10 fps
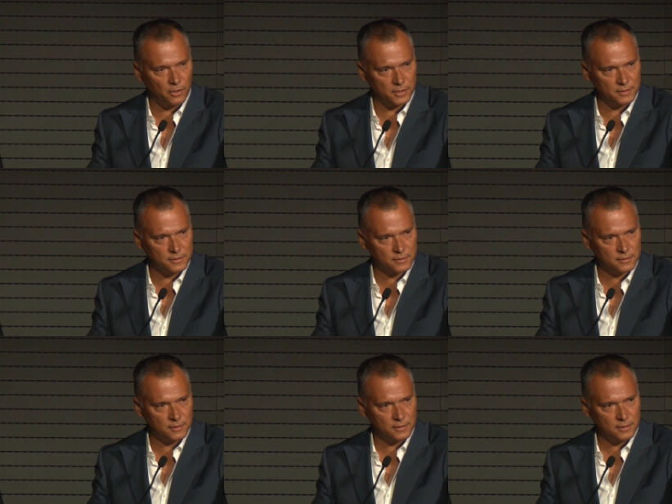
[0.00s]
bodies,
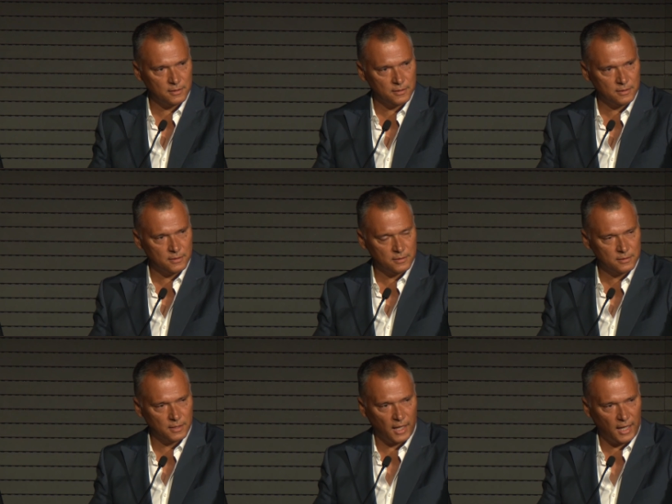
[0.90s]

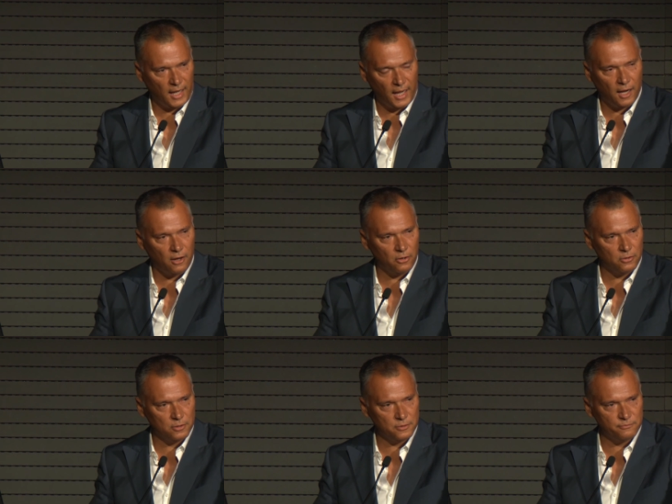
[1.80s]
the
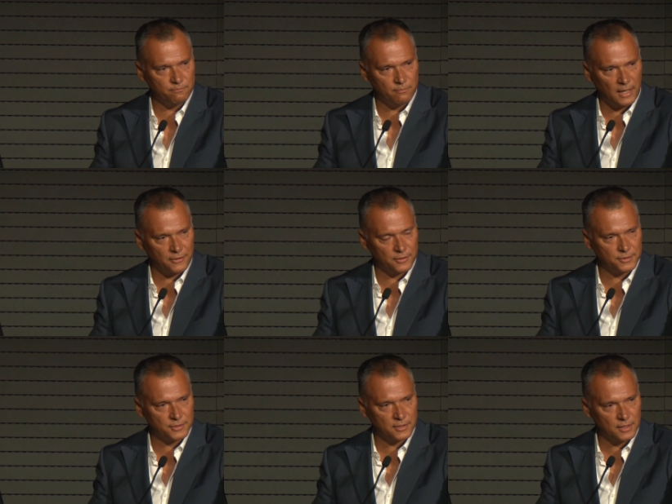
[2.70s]
howl of
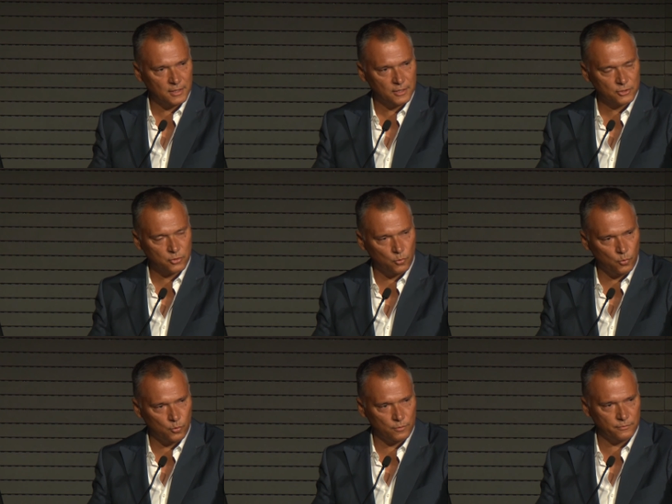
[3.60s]
mothers
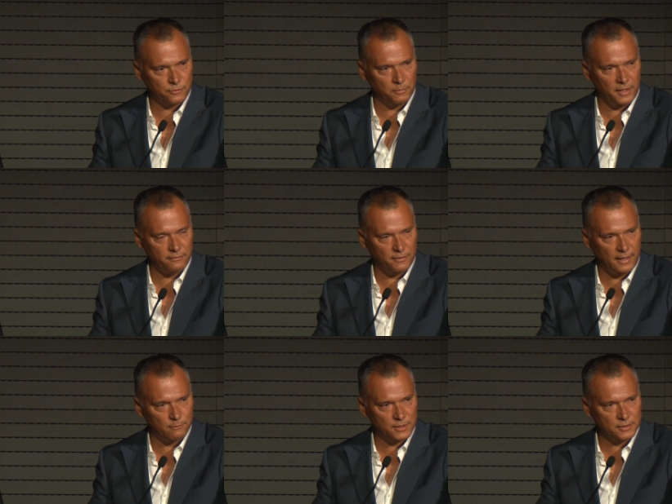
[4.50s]
torn from their
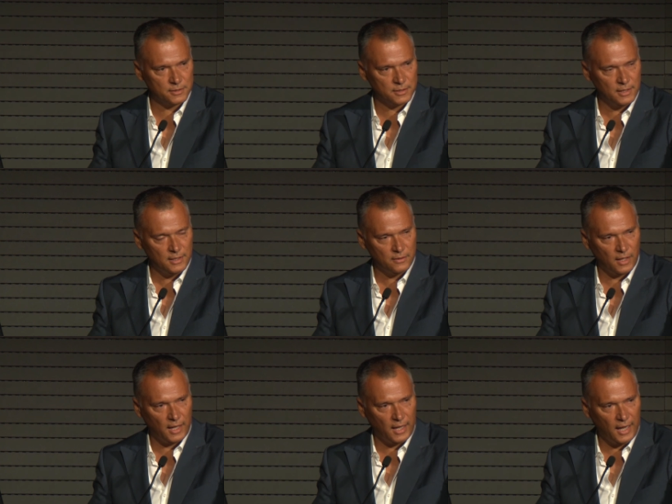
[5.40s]
families,
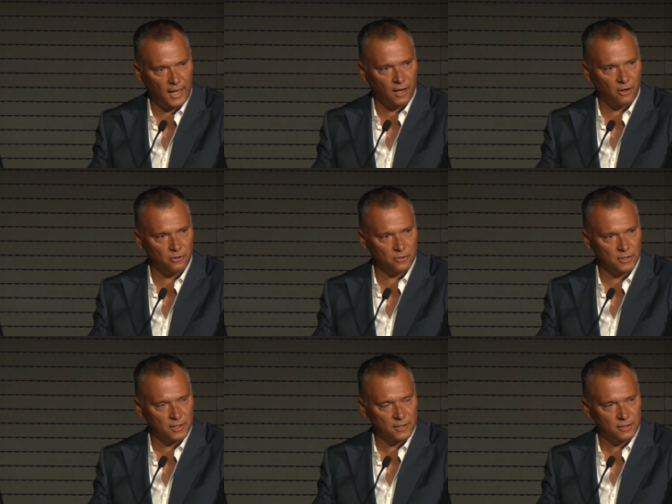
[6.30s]
the
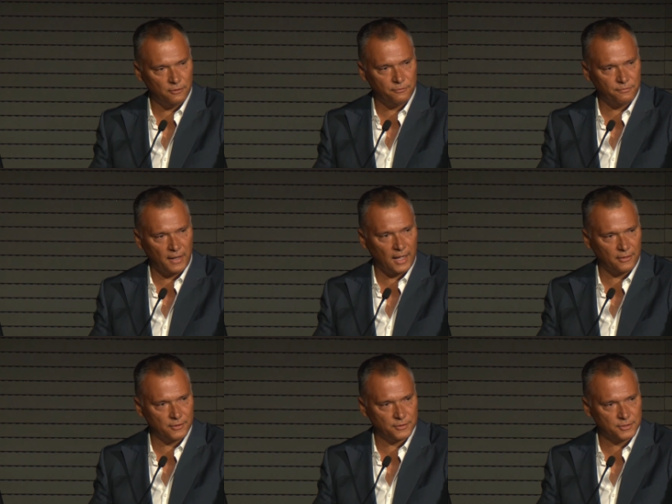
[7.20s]
howl of
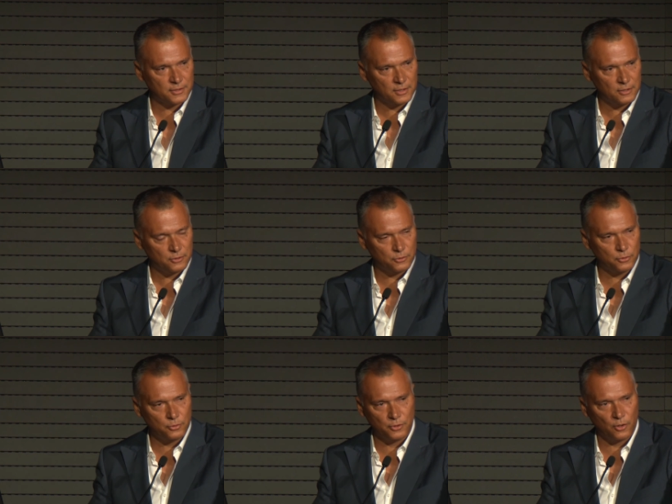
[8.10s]
fathers who
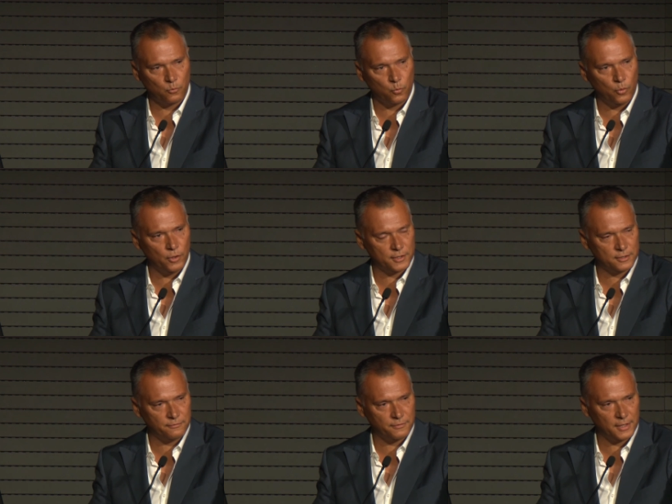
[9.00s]
could not work
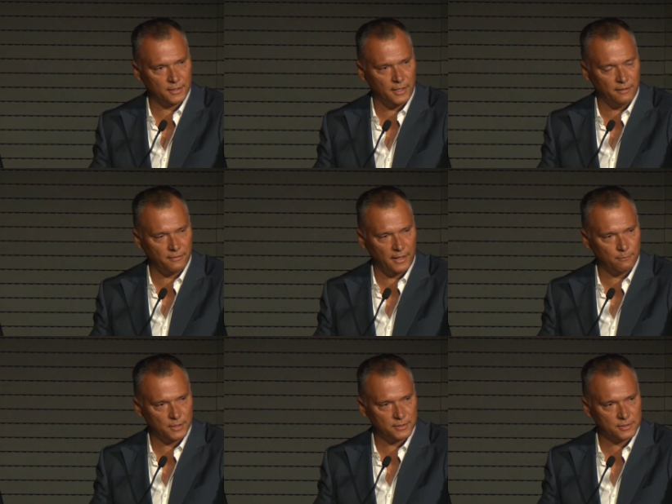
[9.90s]
to feed their
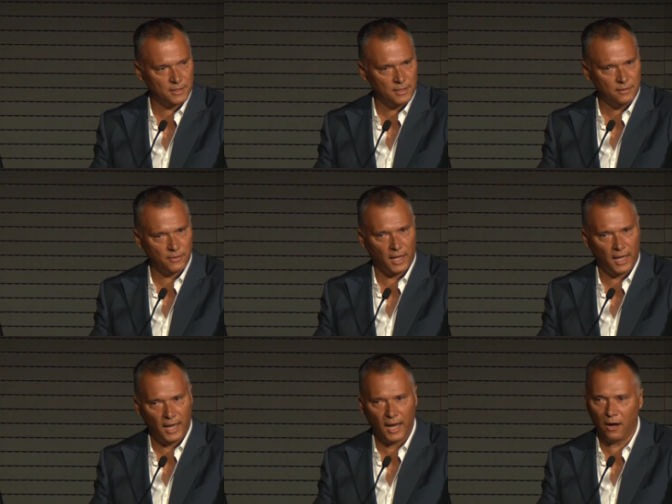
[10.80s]
families, the
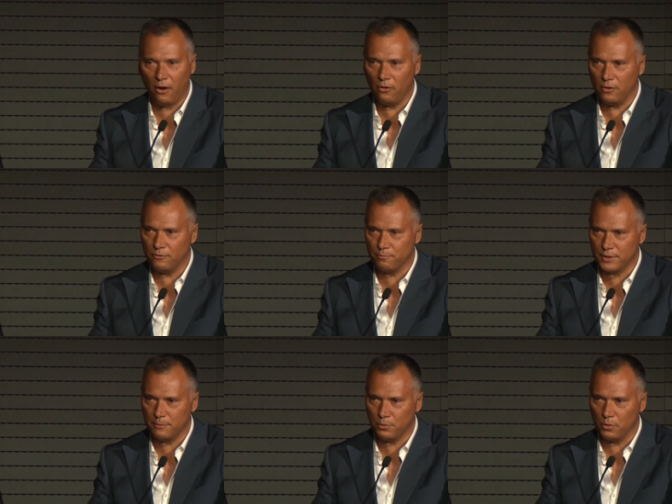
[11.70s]
howl of
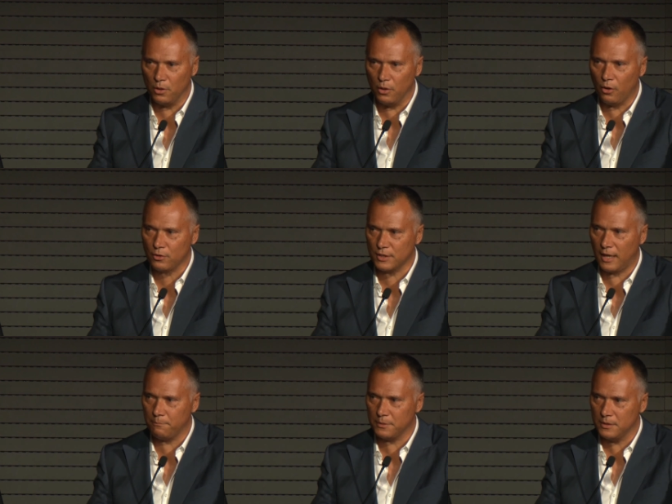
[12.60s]
people locked
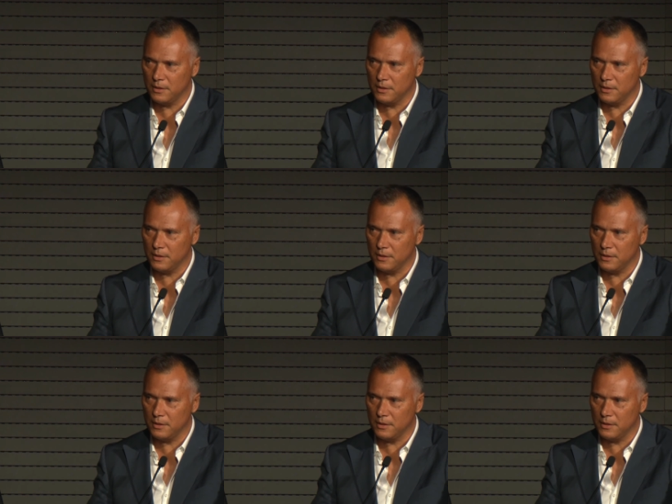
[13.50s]
up